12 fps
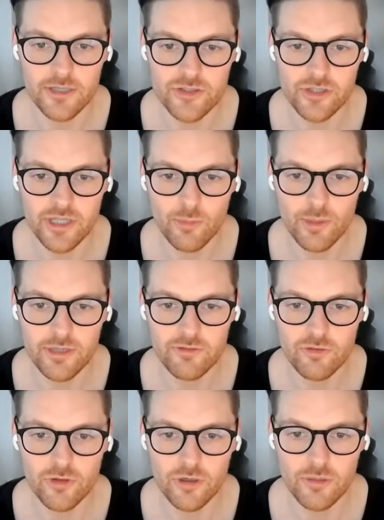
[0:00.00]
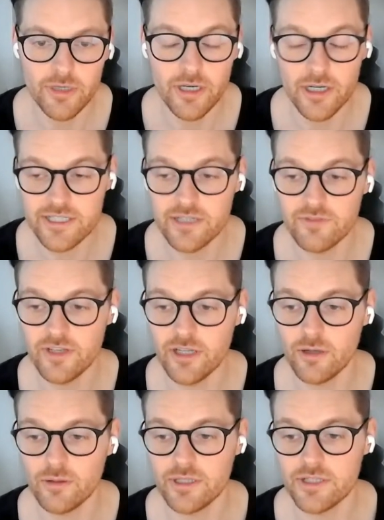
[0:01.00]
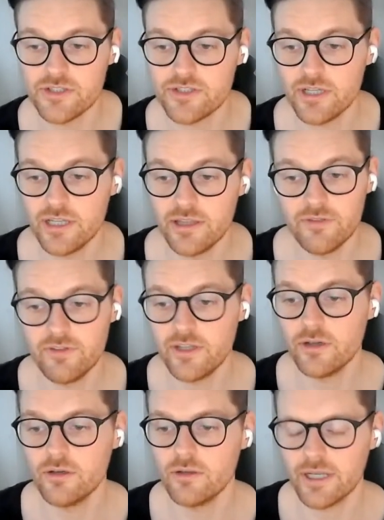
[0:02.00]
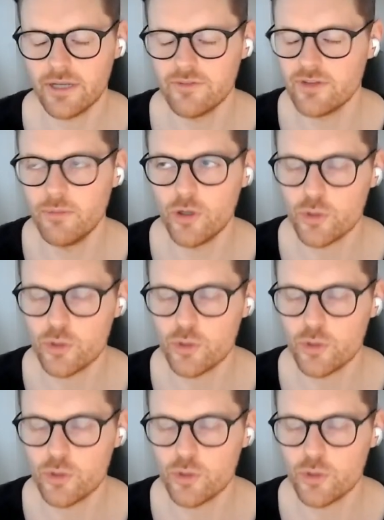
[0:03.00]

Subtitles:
So they went from, and I did a video on this, and the video, like I've done multiple